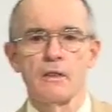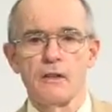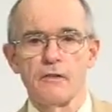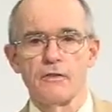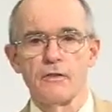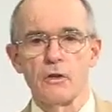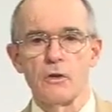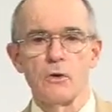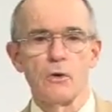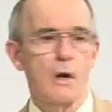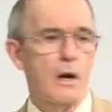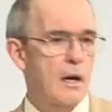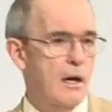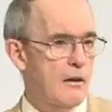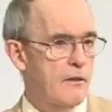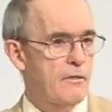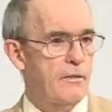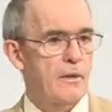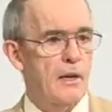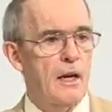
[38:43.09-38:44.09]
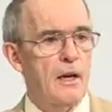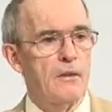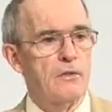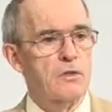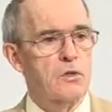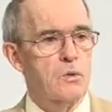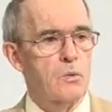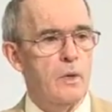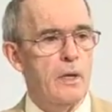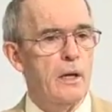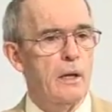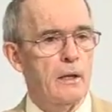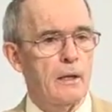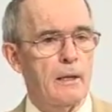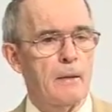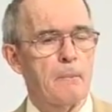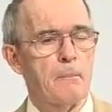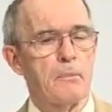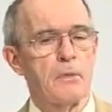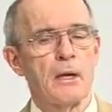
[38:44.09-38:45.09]
the view of, of
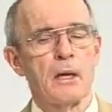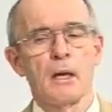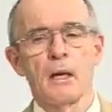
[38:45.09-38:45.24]
Zwingli.